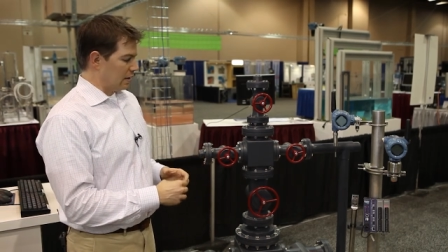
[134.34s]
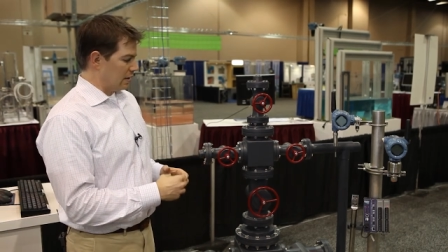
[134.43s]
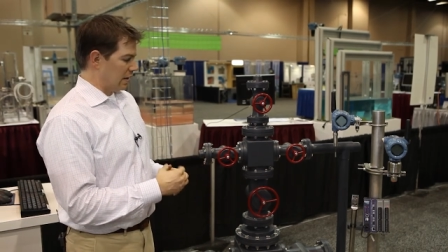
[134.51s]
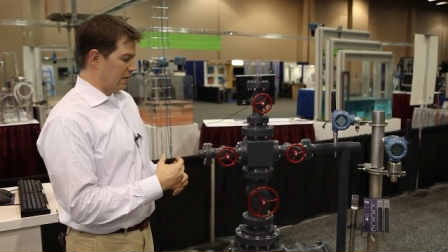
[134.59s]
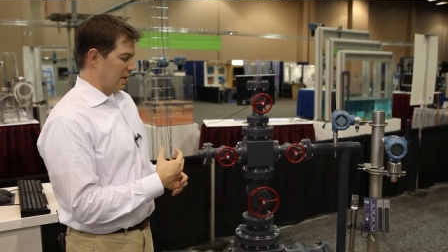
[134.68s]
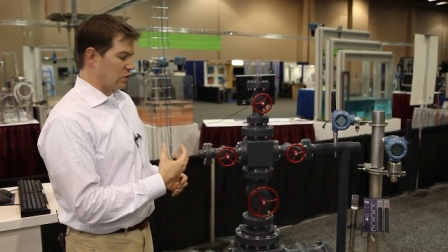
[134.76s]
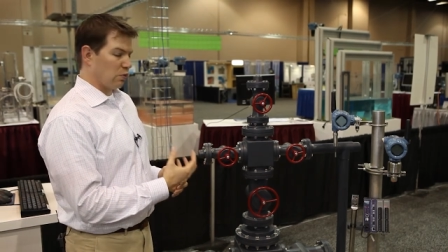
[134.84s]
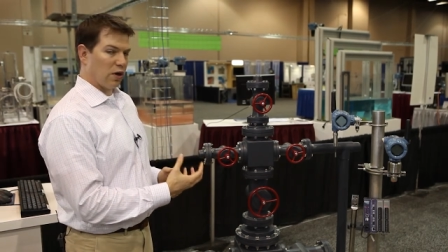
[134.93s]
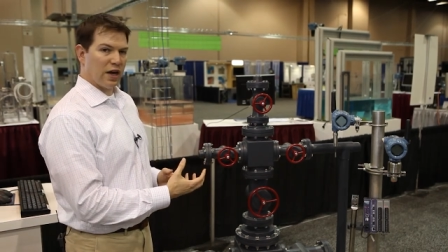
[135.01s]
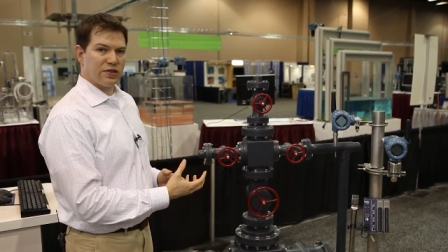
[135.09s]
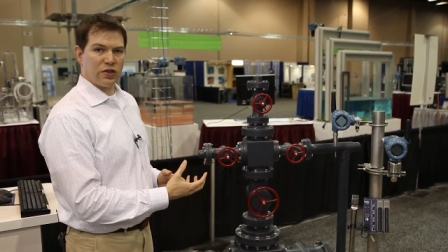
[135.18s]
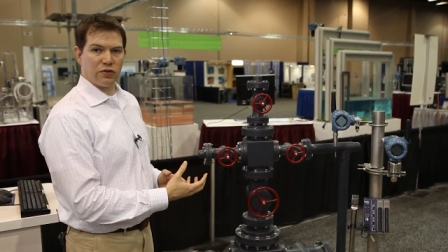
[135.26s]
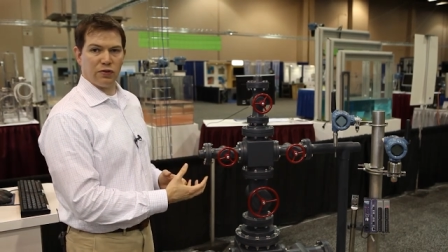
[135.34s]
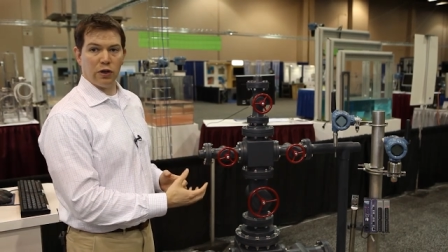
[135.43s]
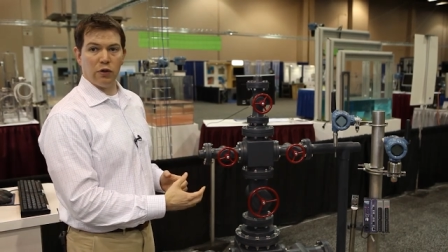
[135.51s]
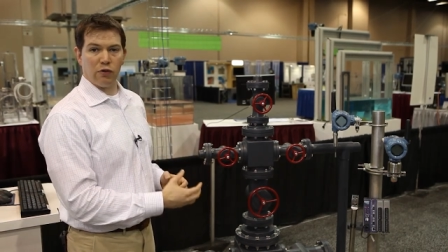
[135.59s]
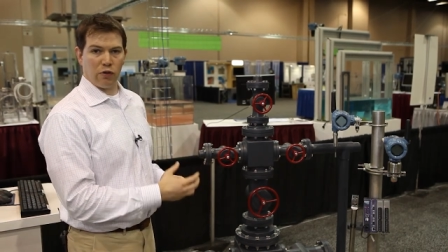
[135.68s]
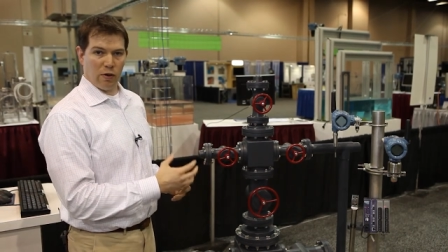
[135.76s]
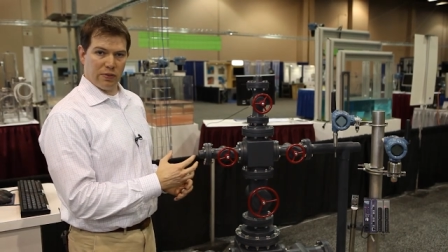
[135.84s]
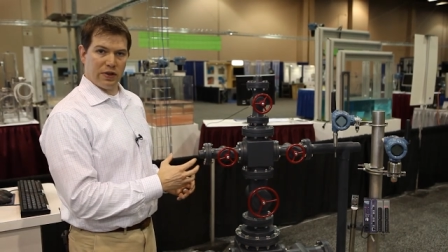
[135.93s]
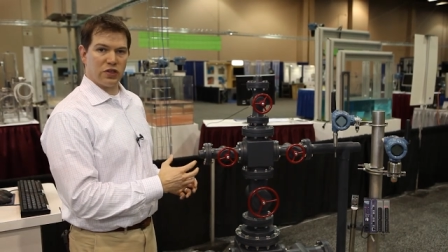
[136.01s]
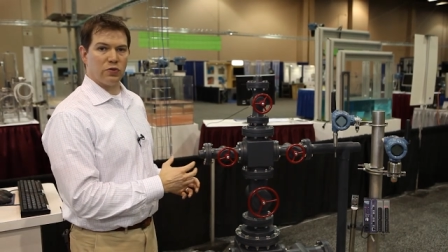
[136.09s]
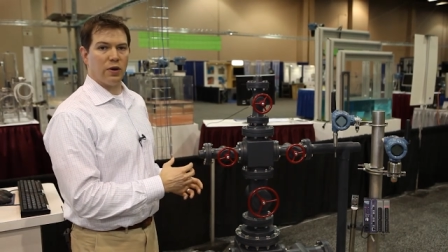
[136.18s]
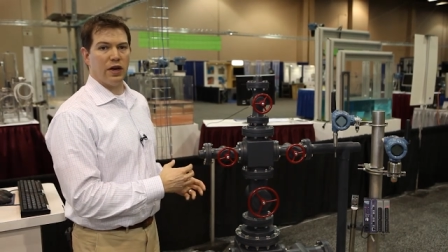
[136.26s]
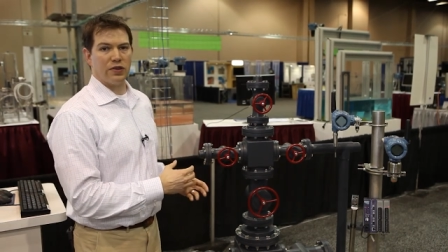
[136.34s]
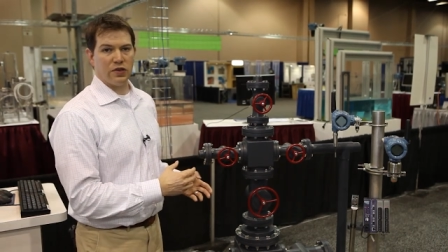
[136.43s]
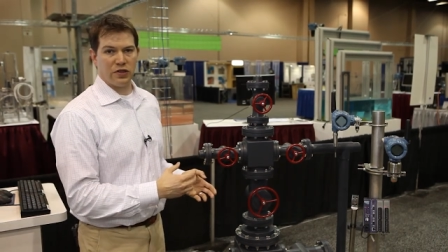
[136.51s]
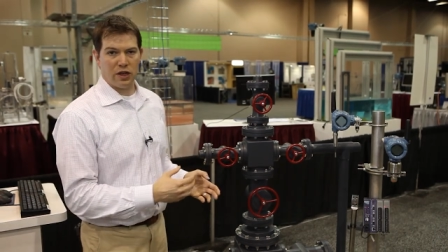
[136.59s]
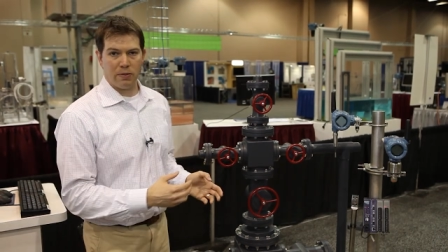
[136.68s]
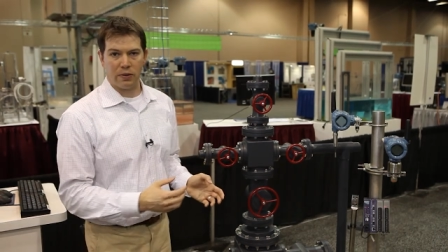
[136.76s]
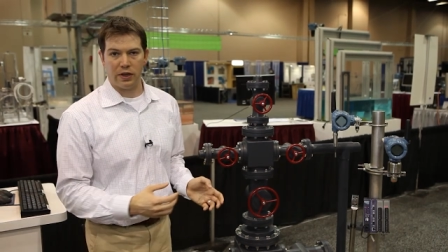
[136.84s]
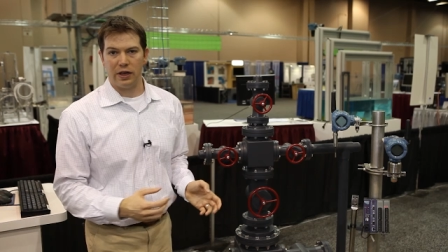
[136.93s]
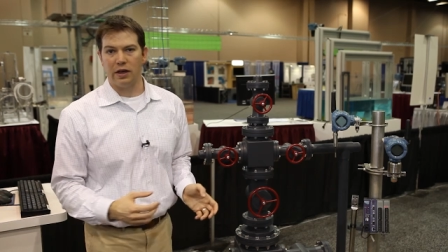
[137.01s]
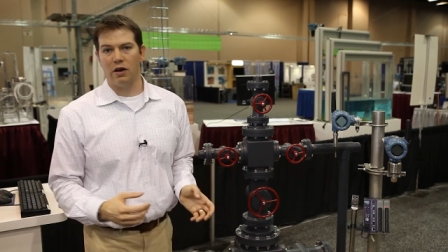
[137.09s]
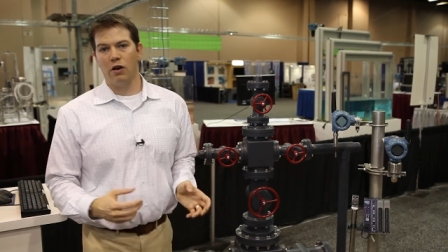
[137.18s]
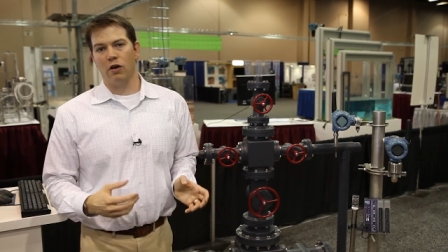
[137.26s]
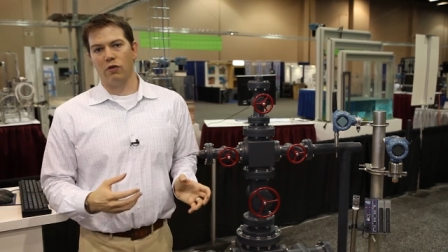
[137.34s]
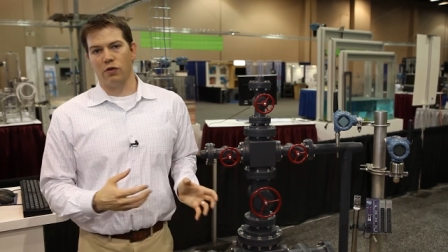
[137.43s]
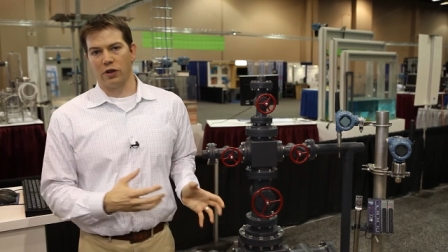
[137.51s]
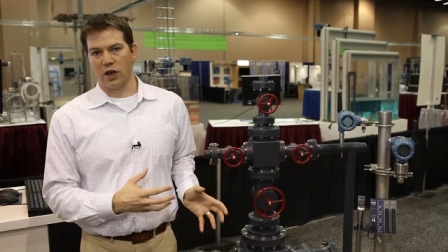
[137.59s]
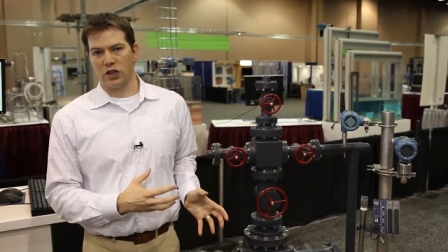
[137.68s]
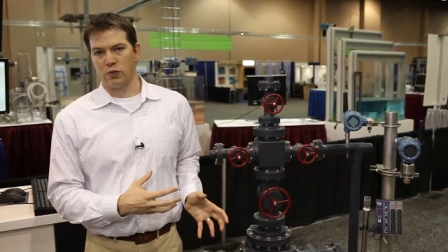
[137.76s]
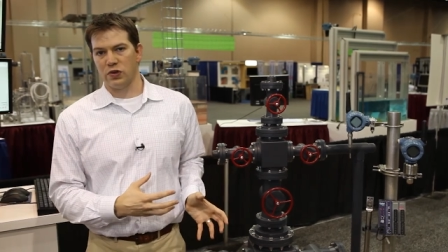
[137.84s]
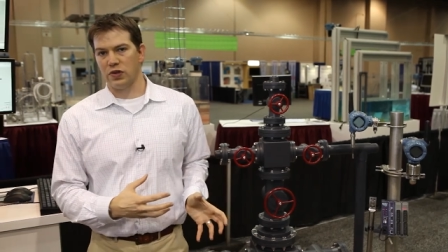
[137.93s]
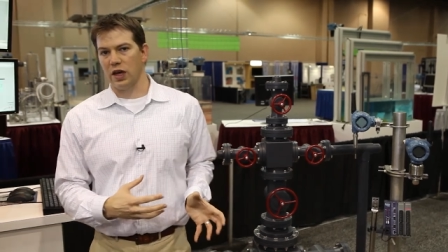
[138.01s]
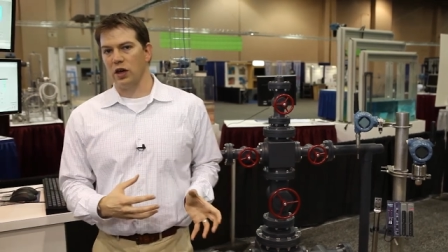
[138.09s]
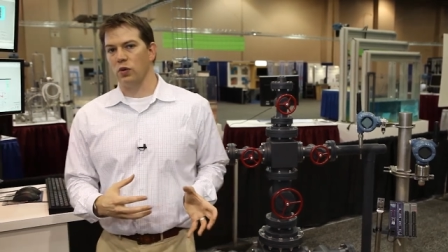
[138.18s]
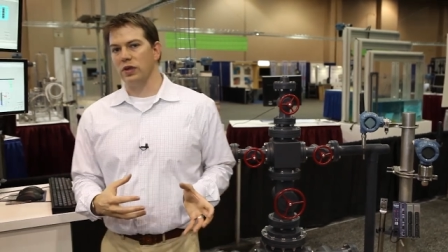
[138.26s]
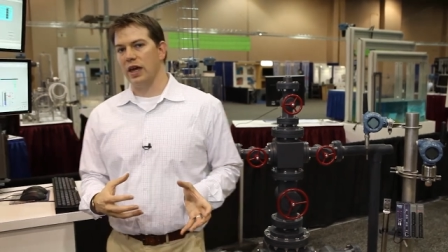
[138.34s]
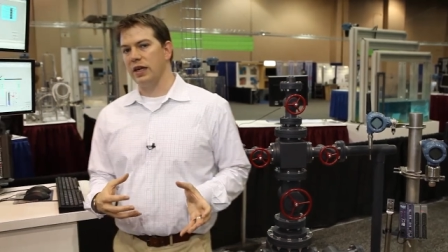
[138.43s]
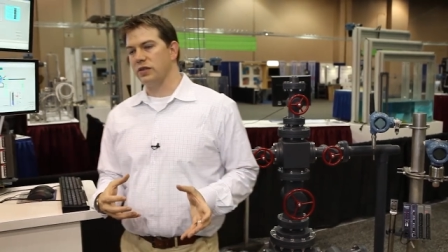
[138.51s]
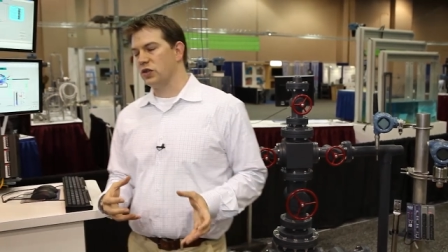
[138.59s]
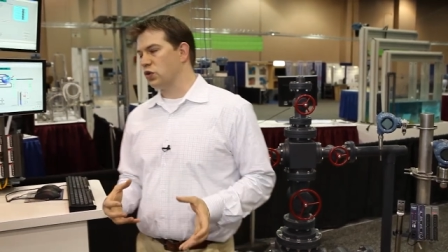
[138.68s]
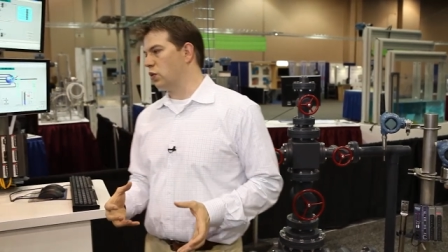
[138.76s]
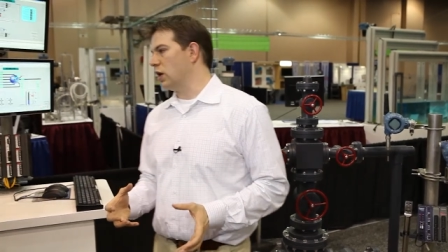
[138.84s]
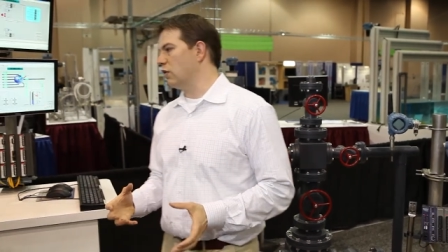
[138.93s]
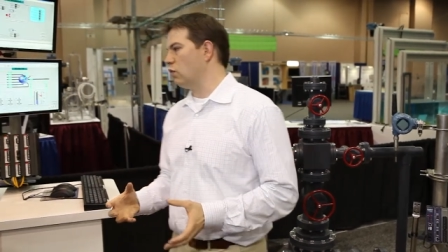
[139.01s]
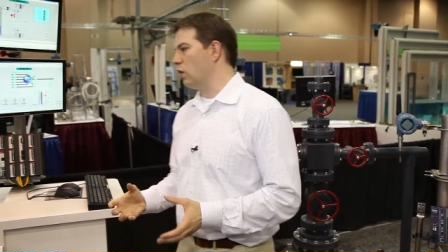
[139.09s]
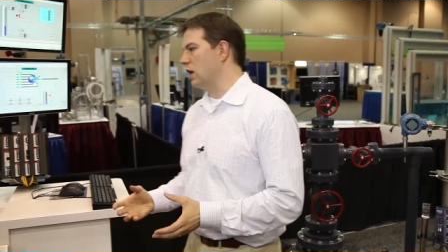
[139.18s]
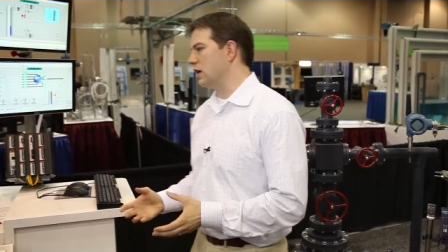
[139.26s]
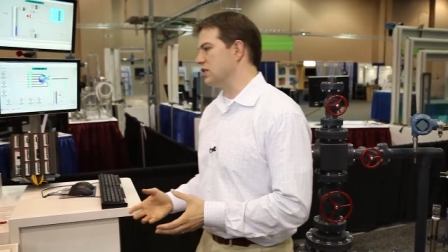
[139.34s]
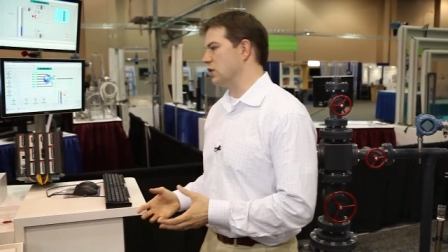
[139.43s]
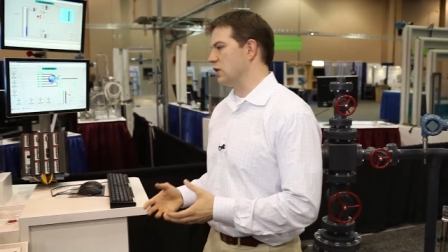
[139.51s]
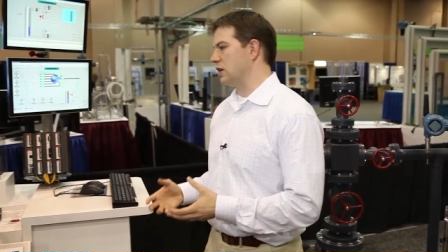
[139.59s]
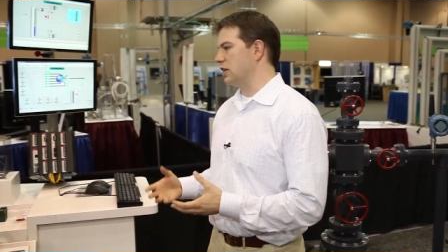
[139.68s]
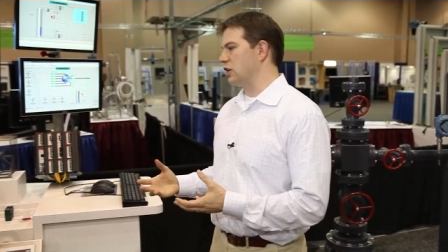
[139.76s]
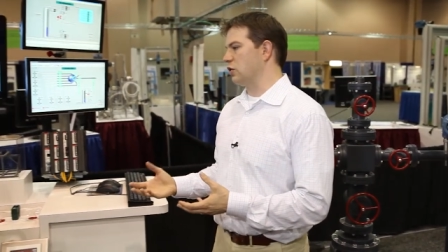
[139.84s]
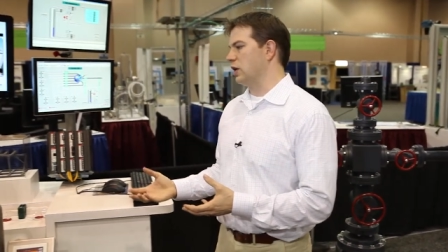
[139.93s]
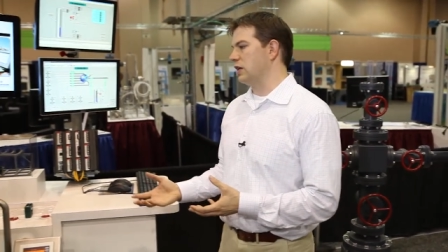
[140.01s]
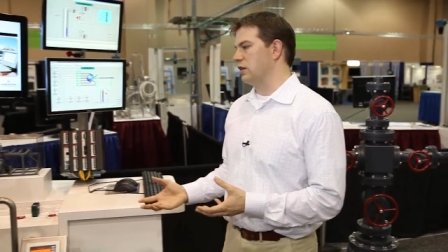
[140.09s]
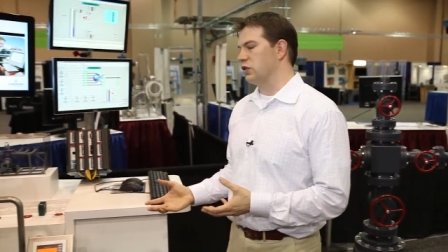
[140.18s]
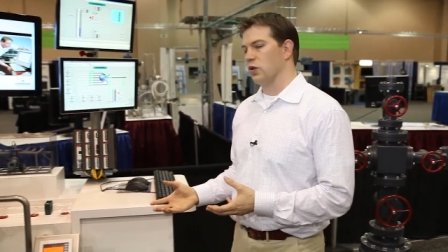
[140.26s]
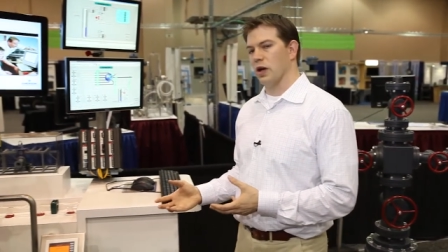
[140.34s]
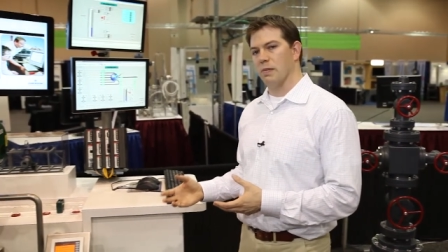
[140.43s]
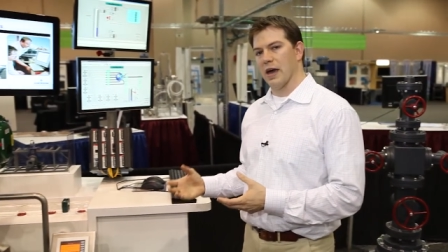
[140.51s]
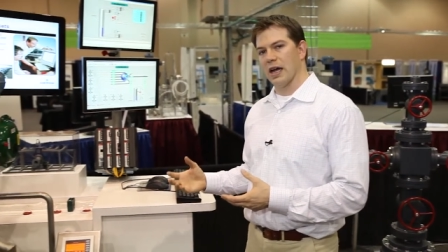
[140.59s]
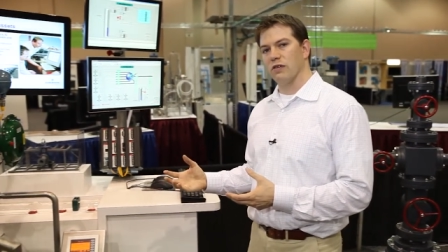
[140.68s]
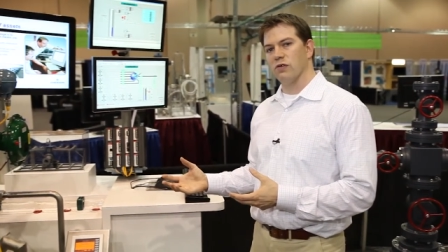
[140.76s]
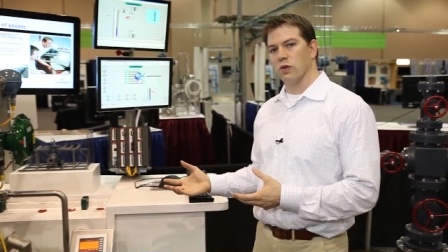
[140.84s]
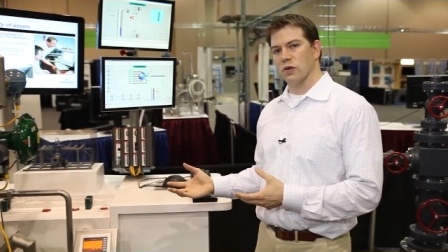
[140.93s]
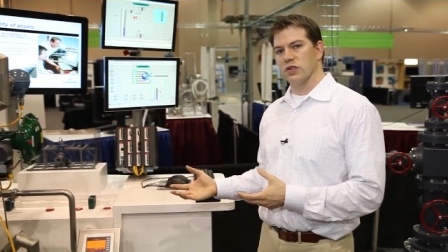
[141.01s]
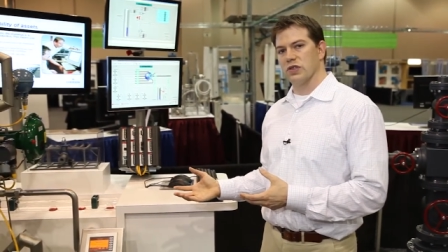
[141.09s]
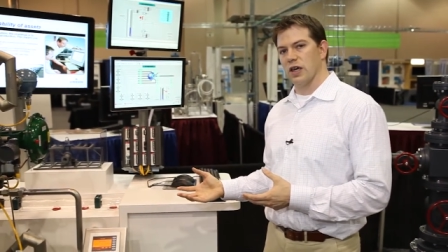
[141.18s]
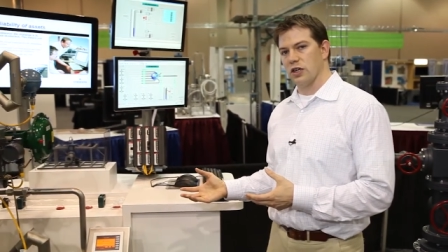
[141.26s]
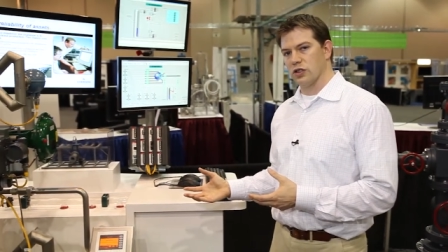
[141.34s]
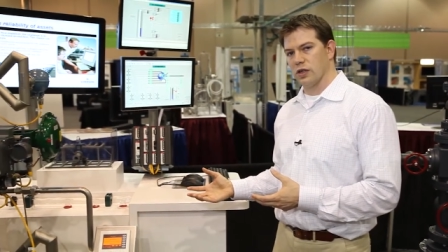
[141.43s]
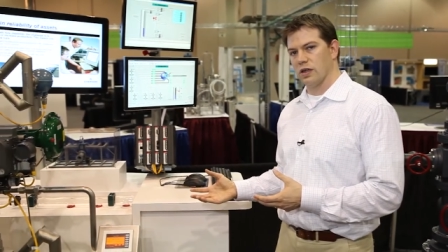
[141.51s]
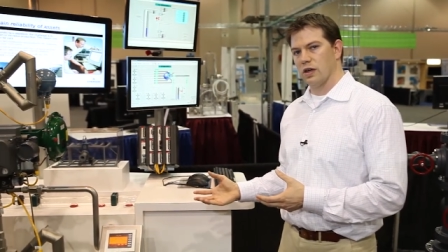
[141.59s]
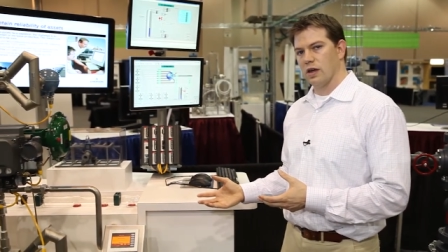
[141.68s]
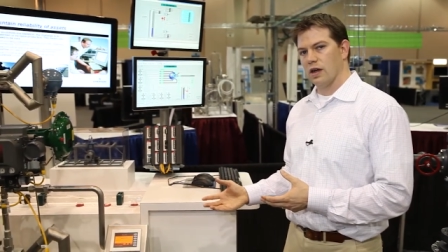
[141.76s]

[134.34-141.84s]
Now the next process flow from this space is typically for the customer site when 8 to 12 wells are integrated into a manifold station.